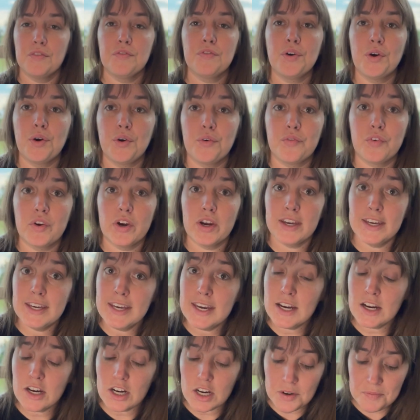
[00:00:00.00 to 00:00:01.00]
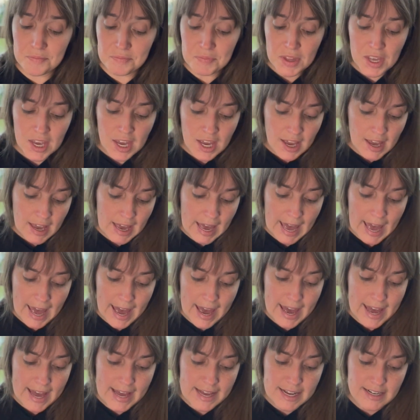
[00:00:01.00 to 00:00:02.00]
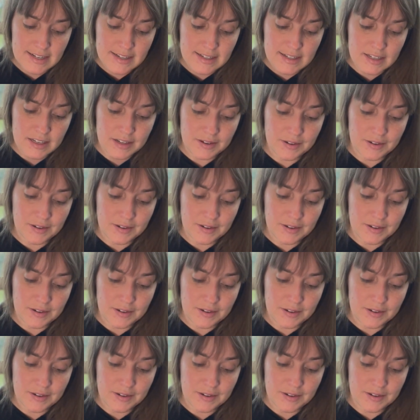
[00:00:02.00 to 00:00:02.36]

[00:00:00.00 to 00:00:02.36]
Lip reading: for over a year, and